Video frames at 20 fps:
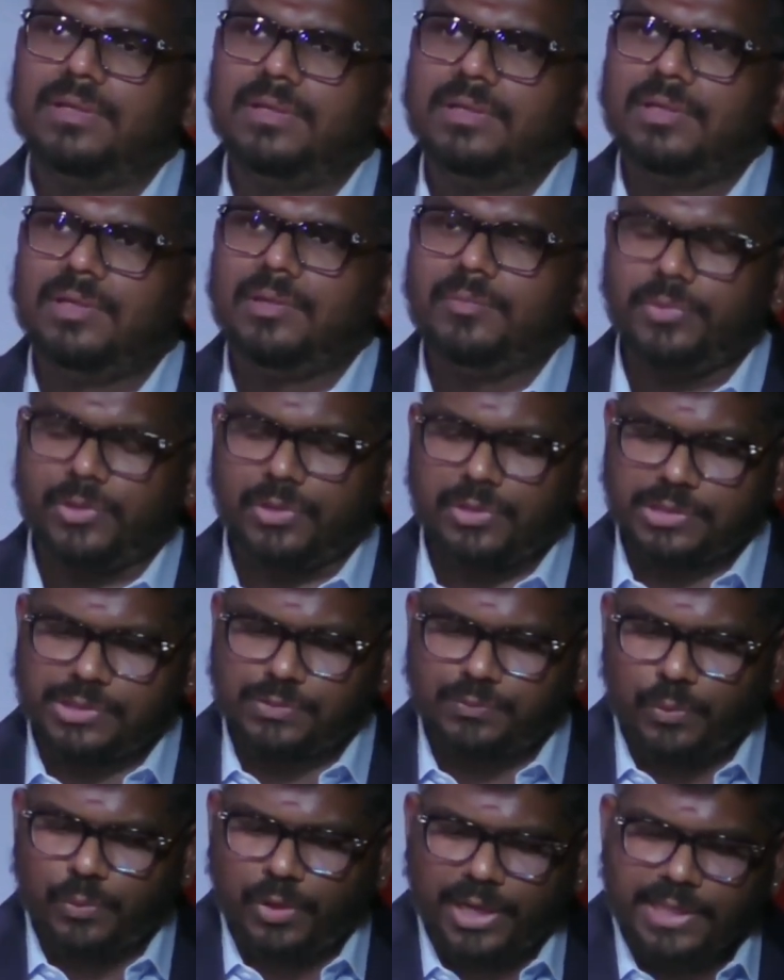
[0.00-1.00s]
Because
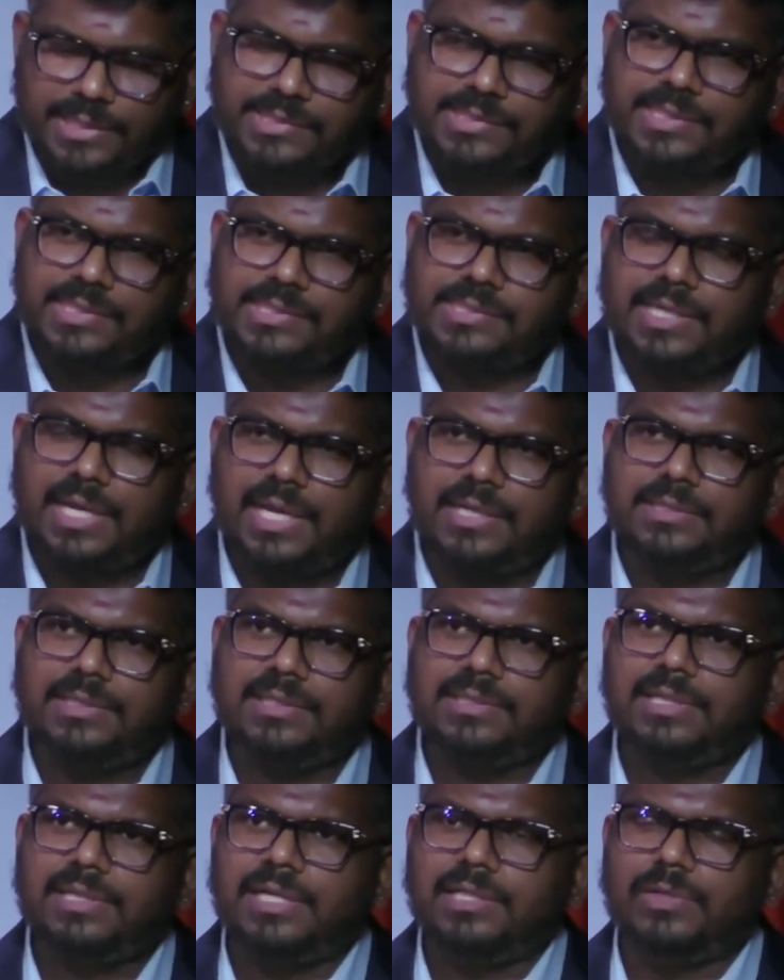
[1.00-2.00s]
voices other
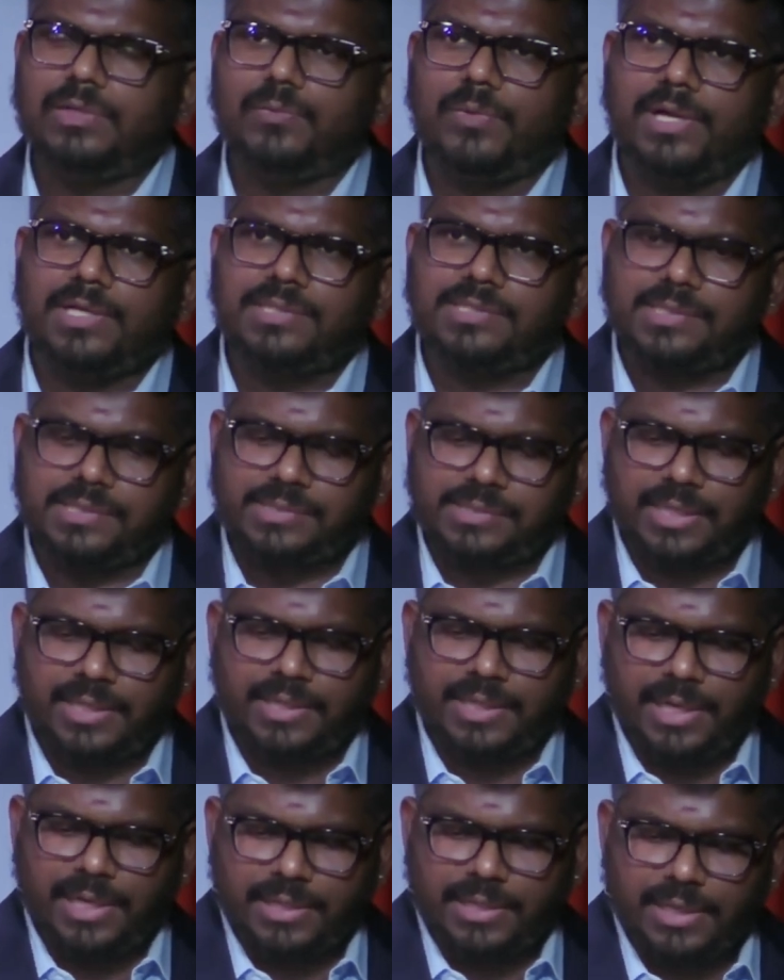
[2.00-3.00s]
than the voices that
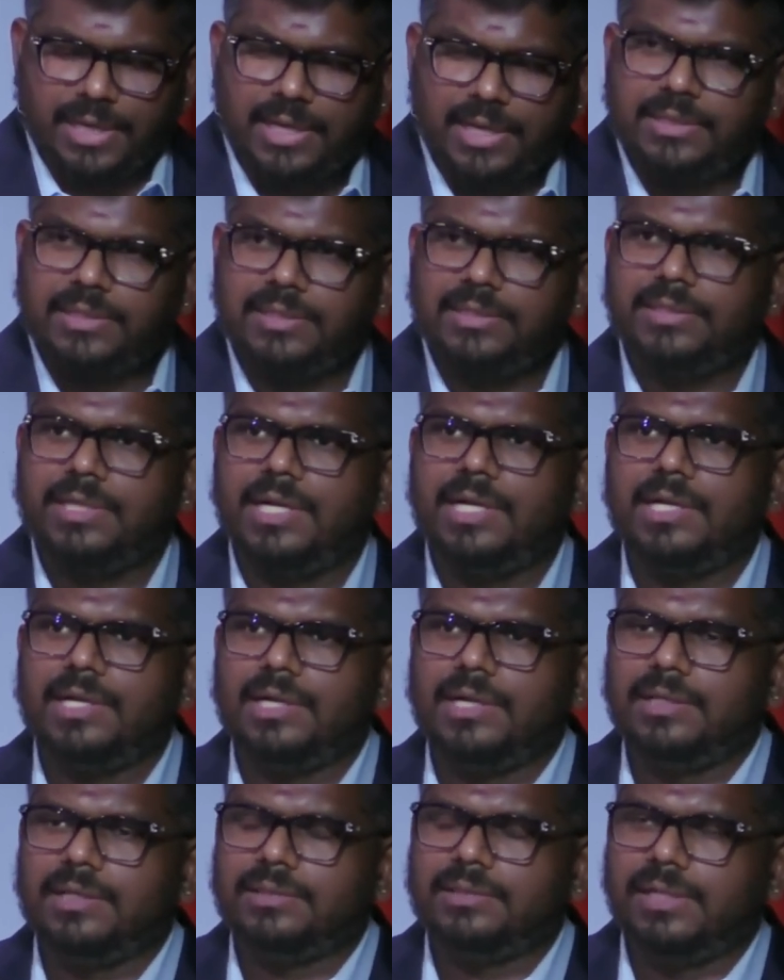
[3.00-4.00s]
inherited the,
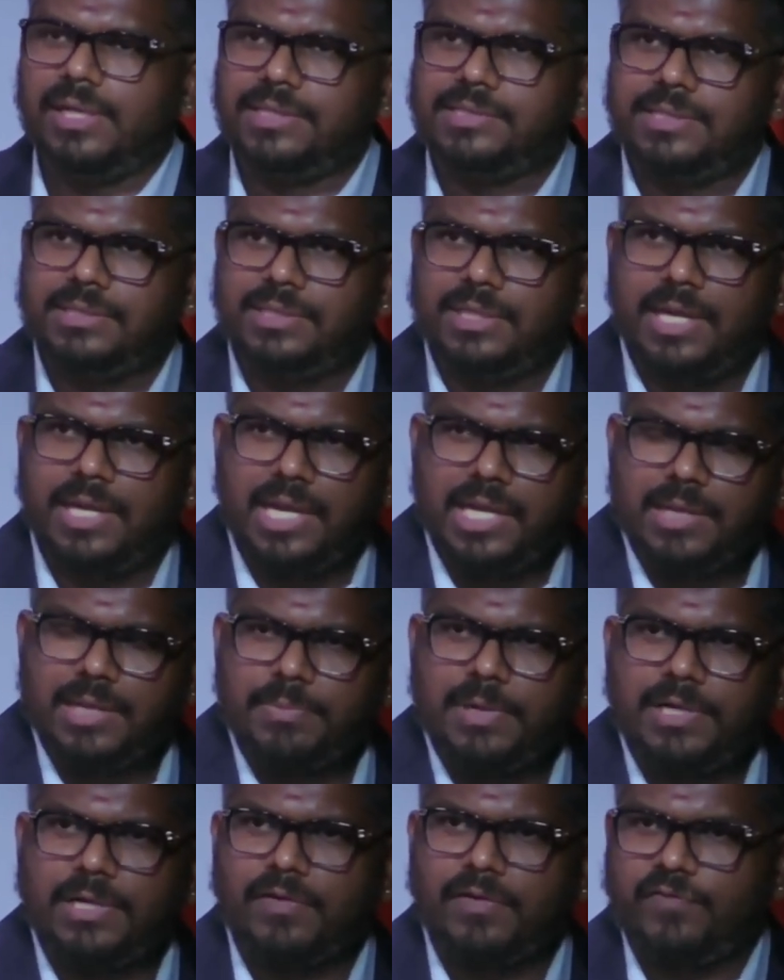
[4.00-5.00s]
let's say, the
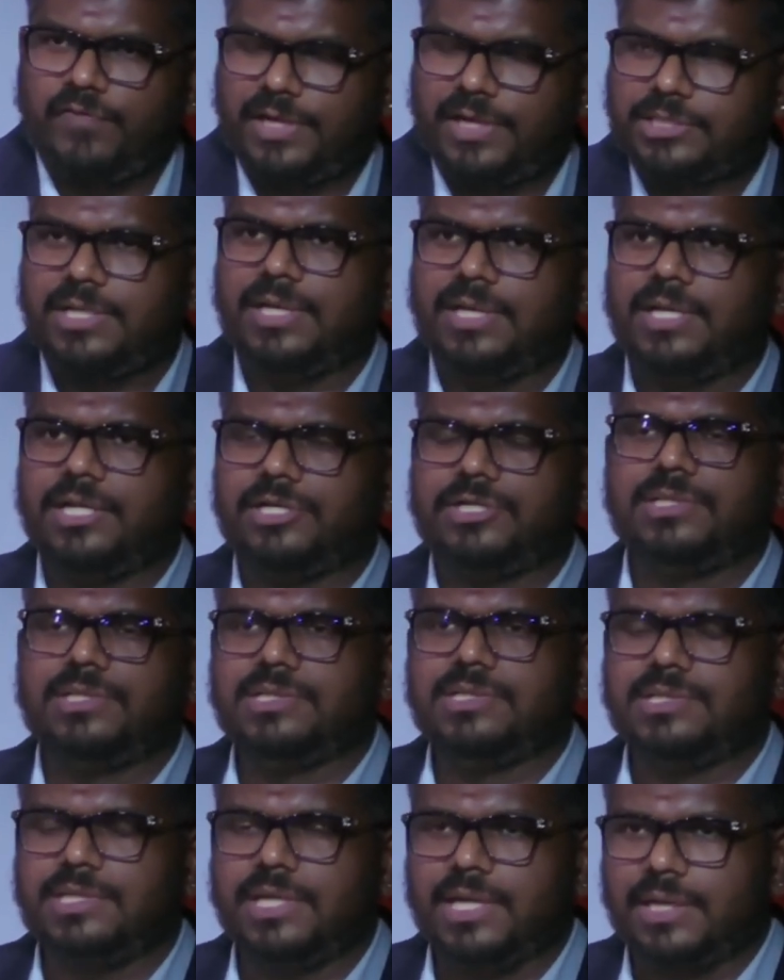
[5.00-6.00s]
independent fledgling nation
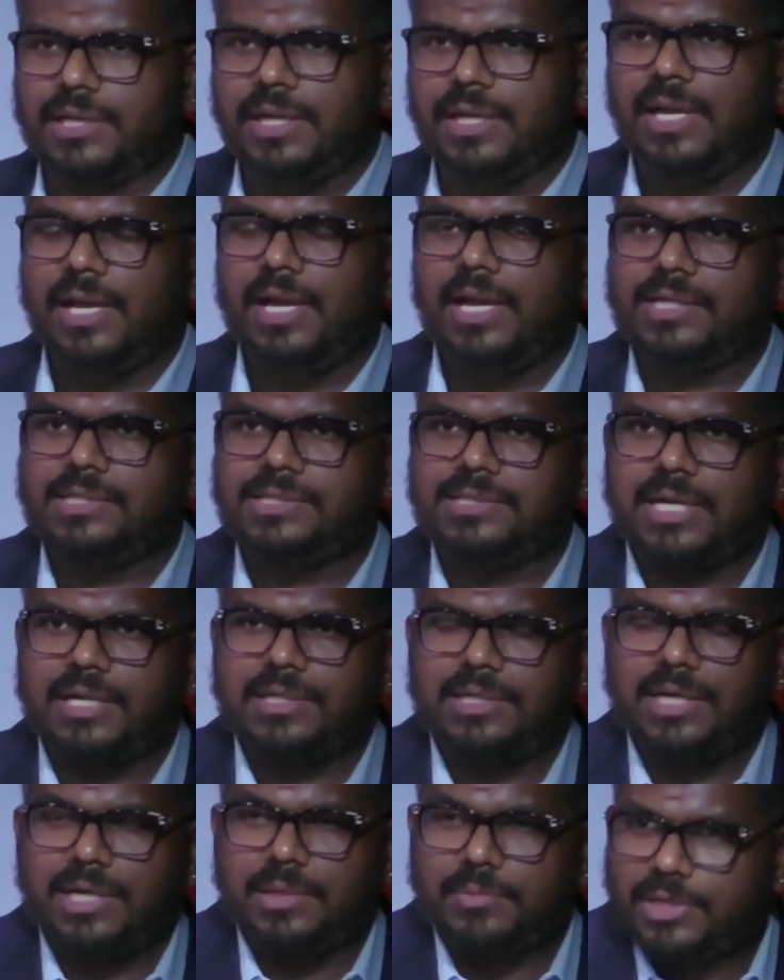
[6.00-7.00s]
state had
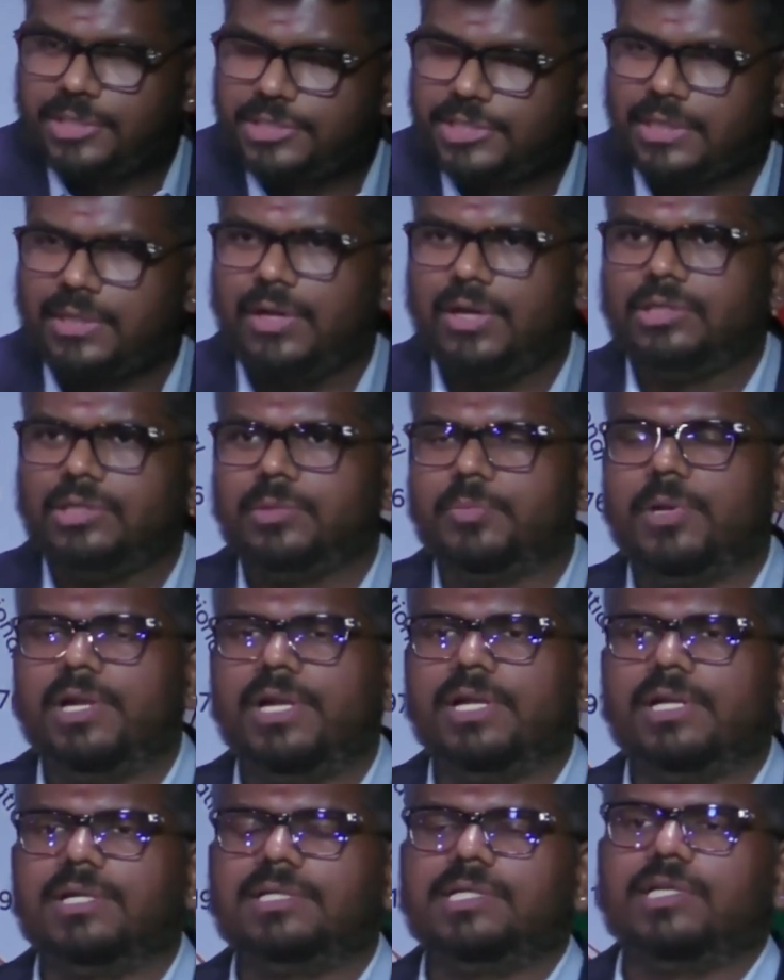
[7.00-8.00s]
started emerging on the
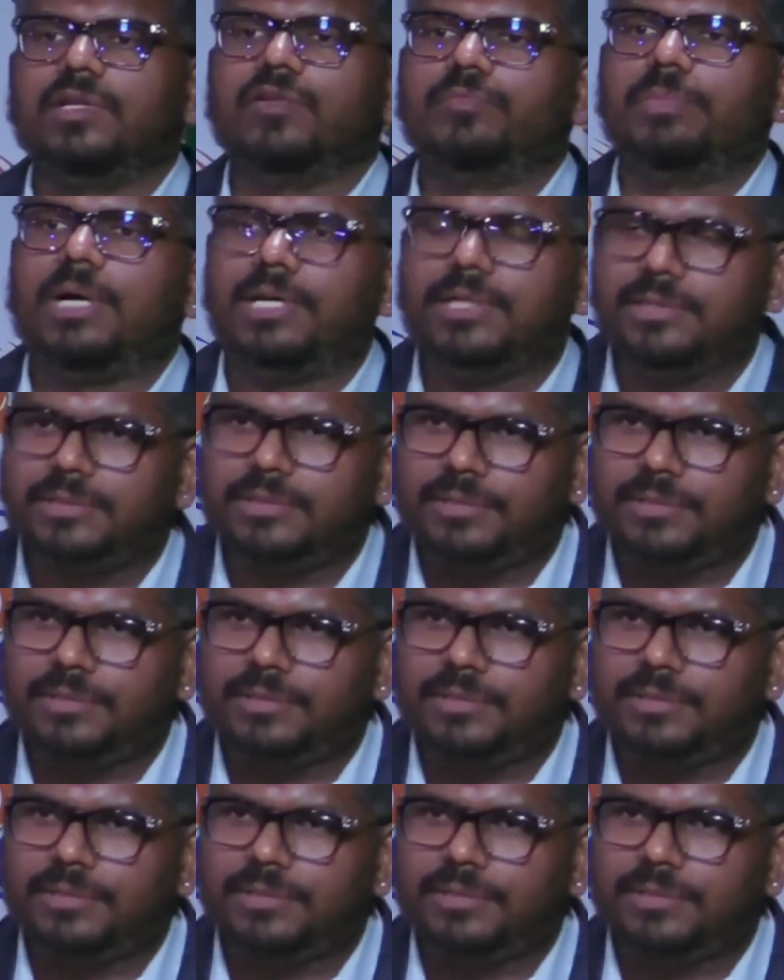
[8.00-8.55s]
political scene of Bharat,